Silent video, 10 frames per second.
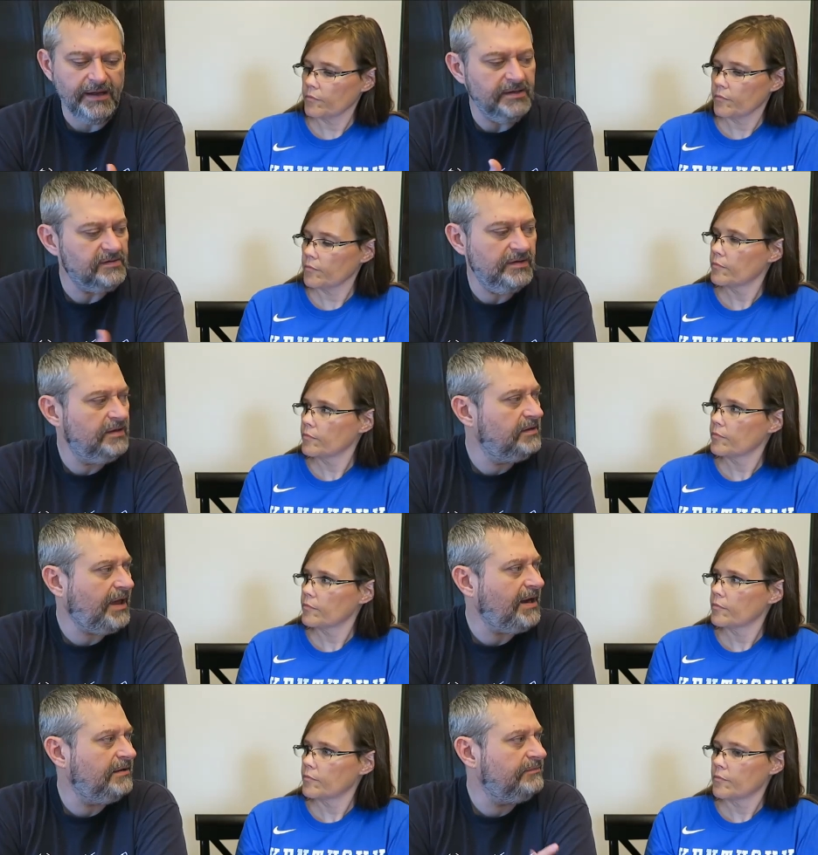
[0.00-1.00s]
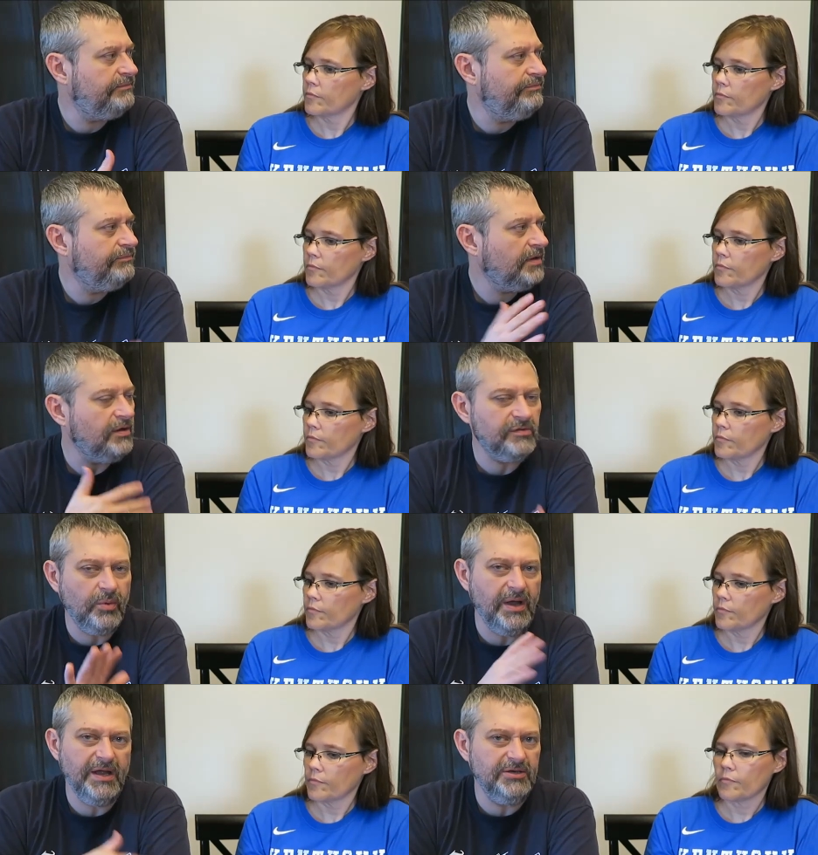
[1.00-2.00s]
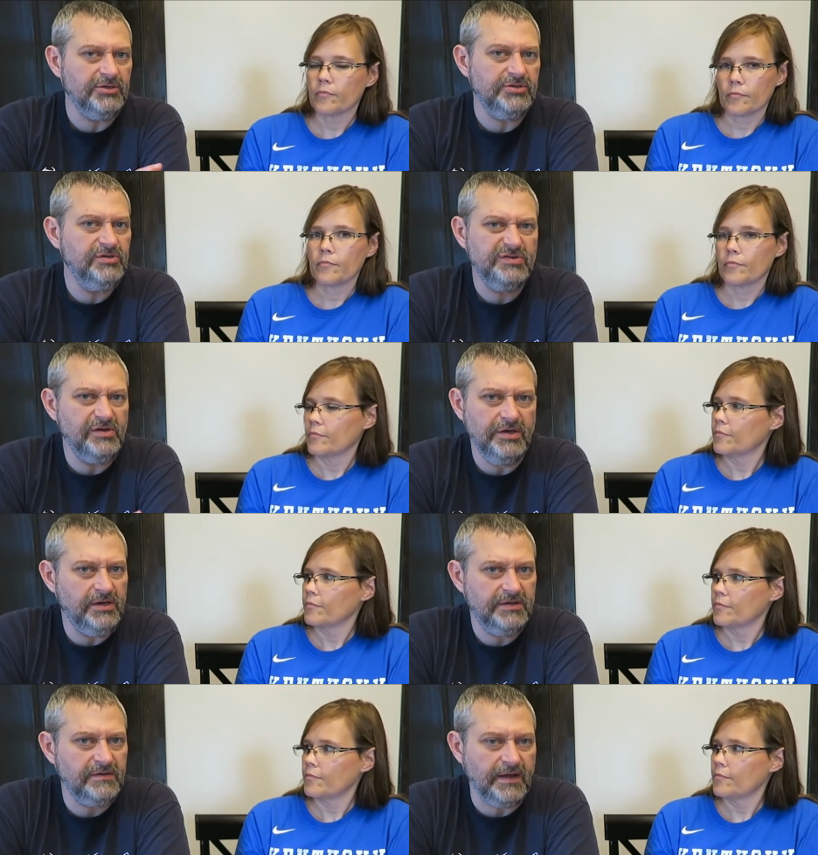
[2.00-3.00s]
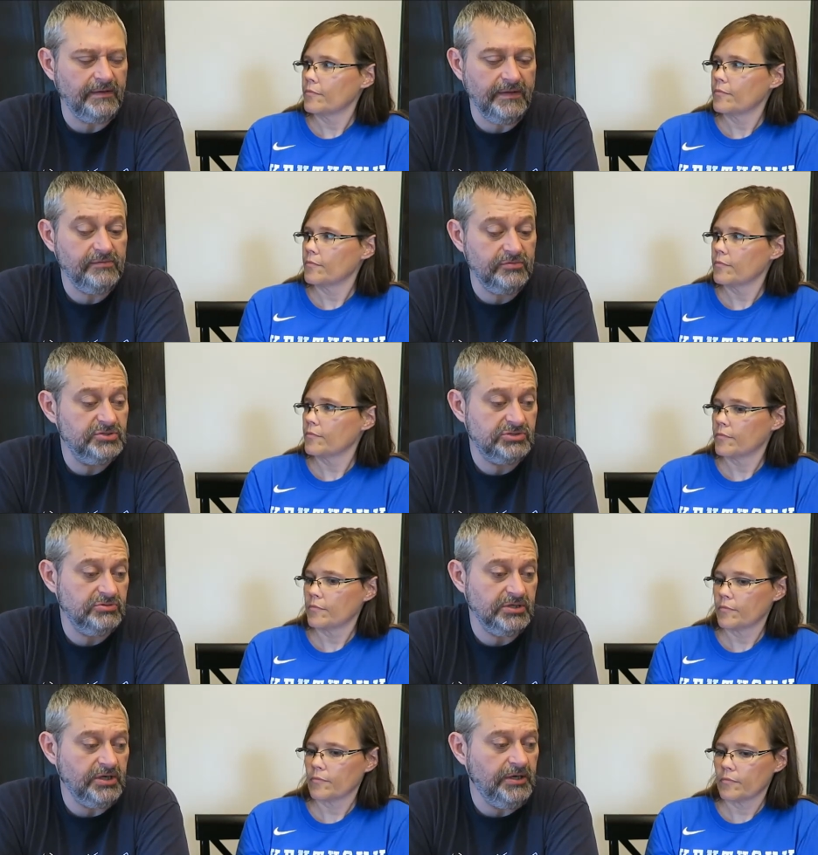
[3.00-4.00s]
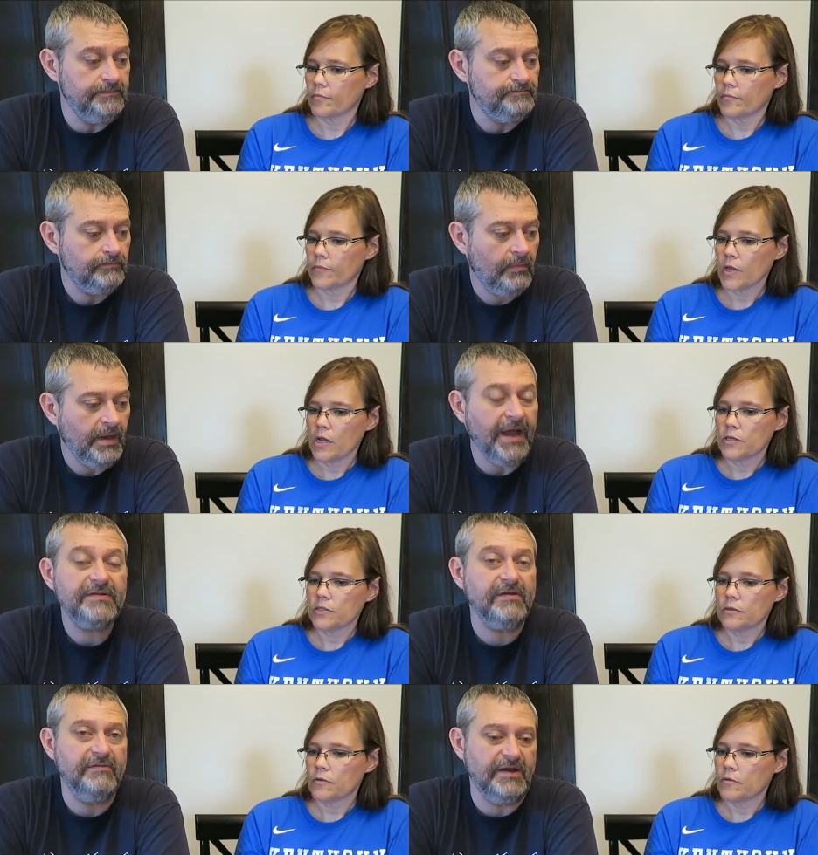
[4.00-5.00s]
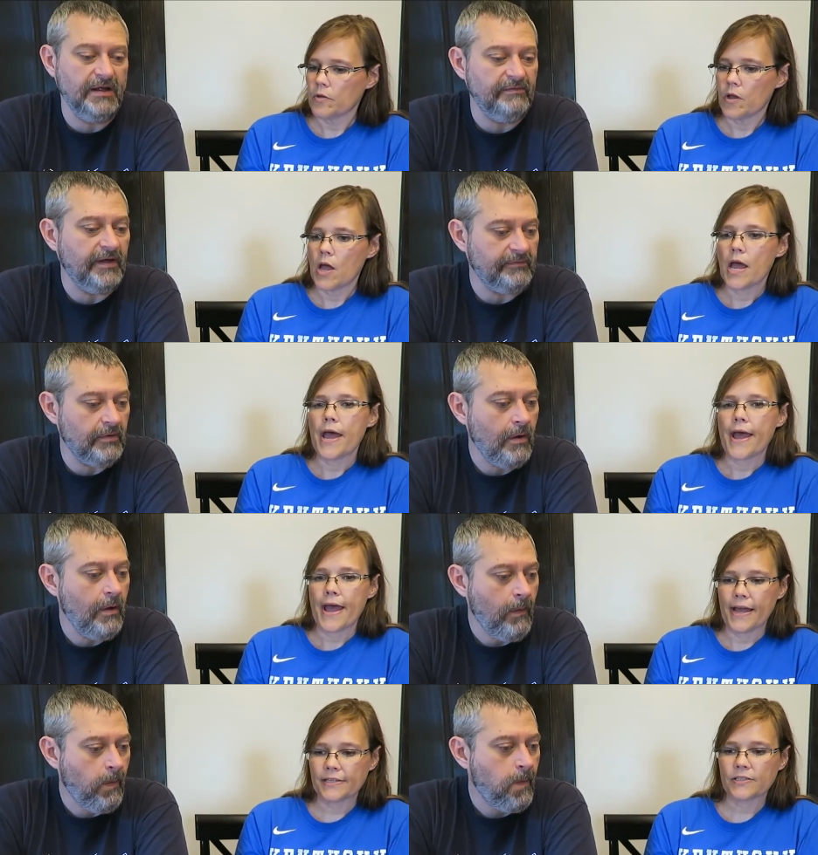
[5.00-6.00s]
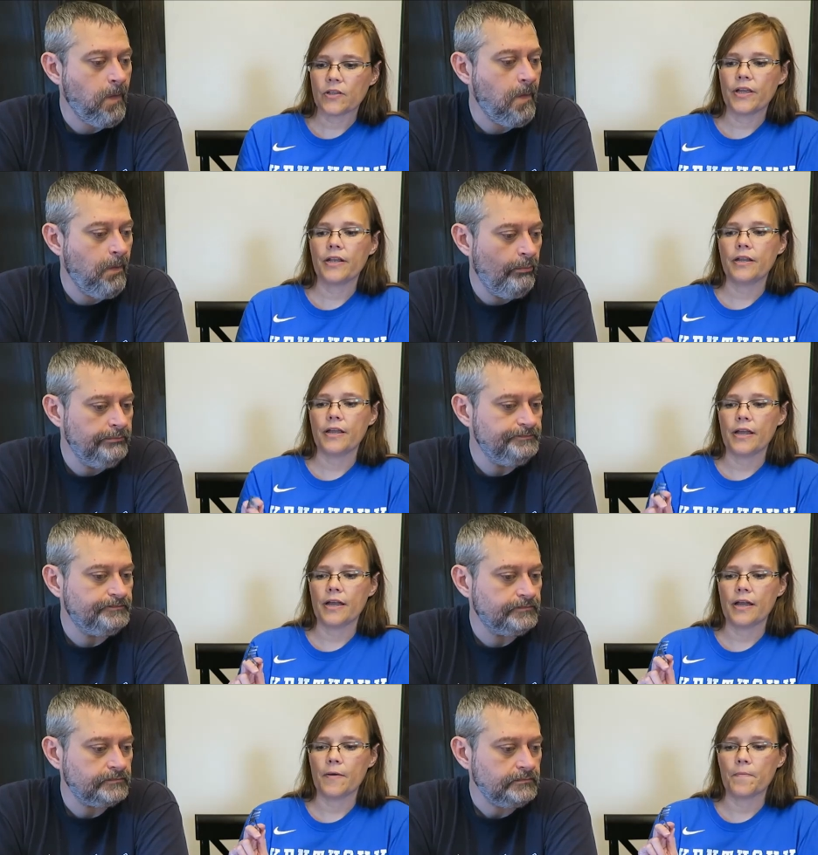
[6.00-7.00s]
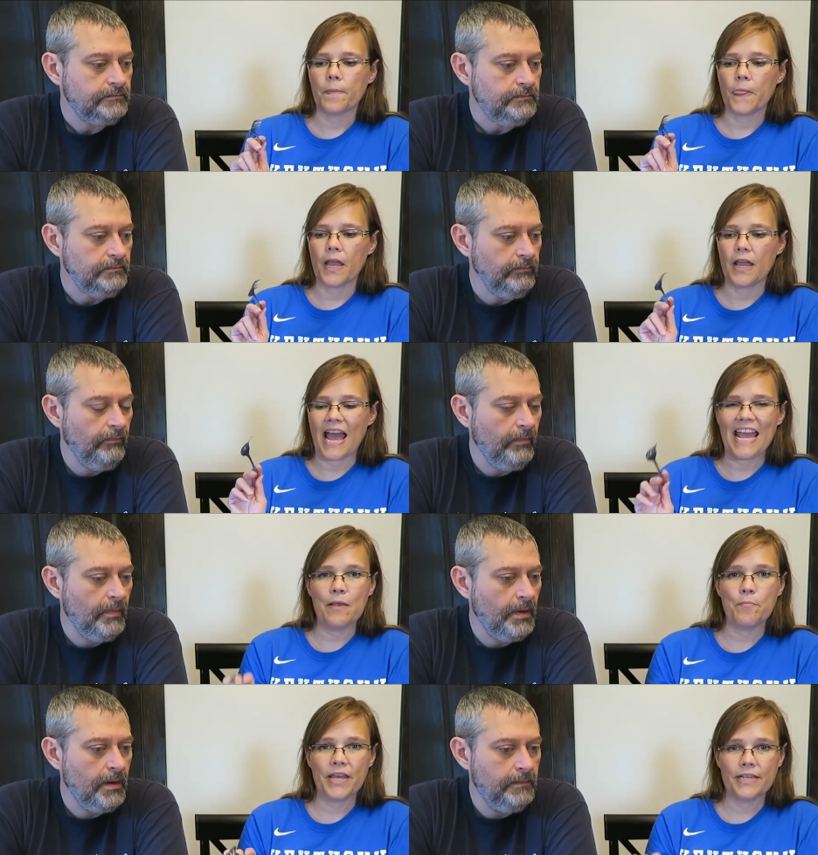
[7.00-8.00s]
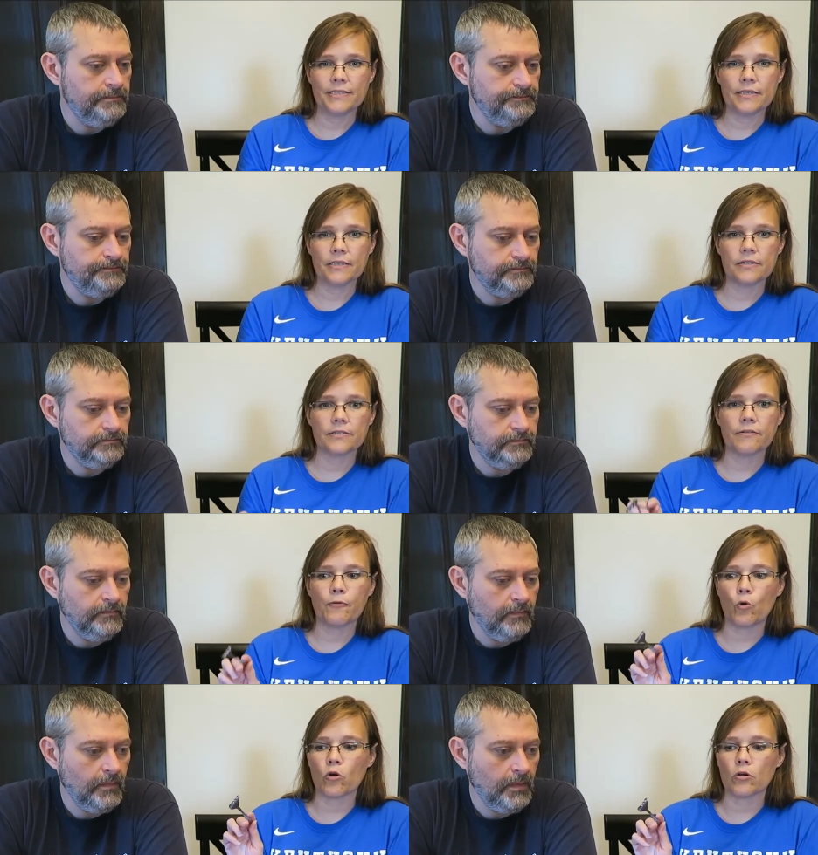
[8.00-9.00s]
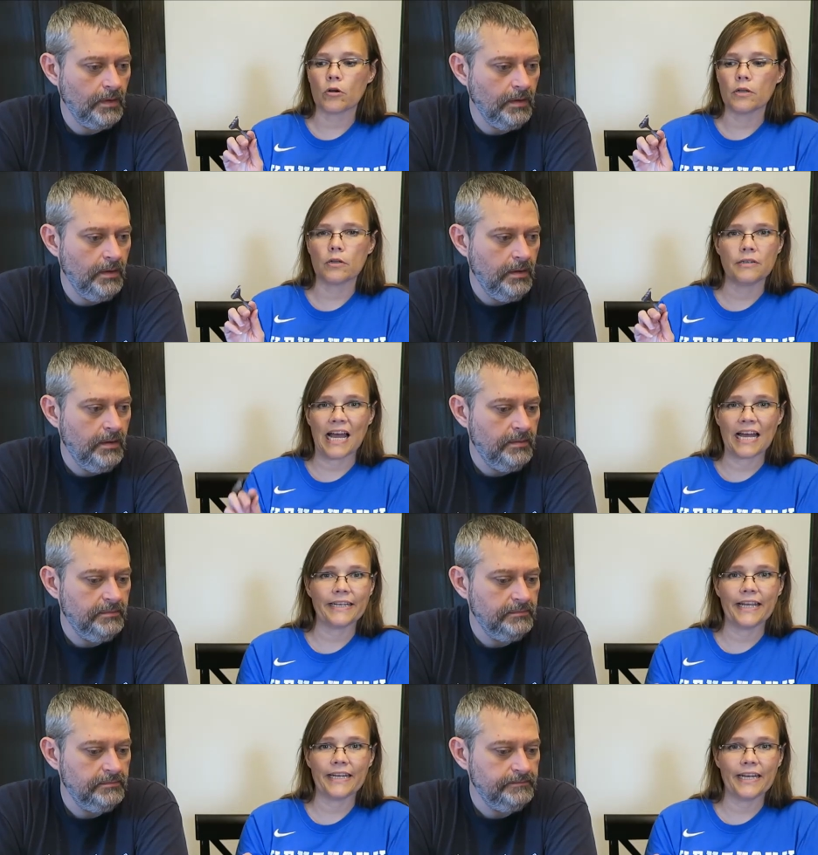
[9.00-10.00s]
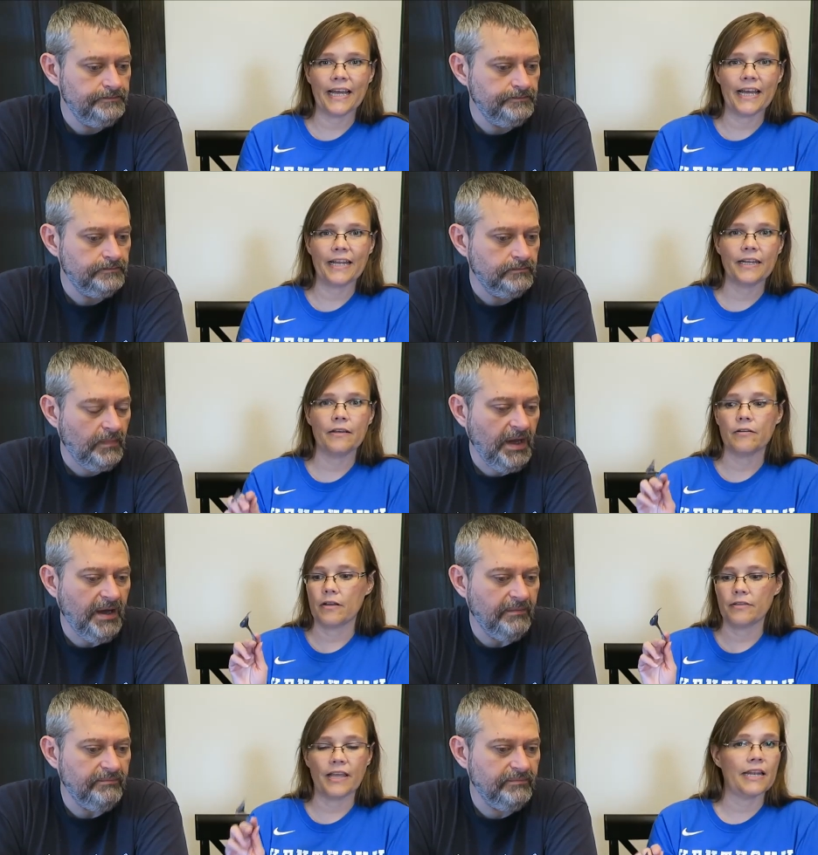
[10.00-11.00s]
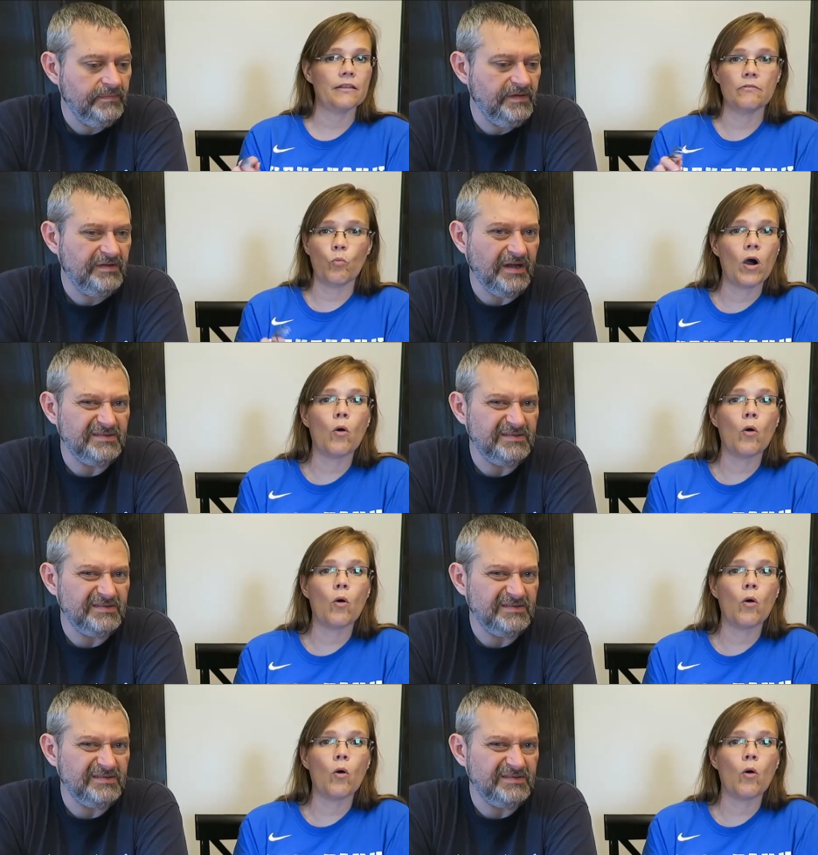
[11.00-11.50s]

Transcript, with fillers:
Speaker 1: that, it, it kind of goes away and you're used to it. It's like, that's just really good. Excellent vanilla flavor.
Speaker 2: Excellent. Um, eight pieces for nine ninety nine. Yeah, that this is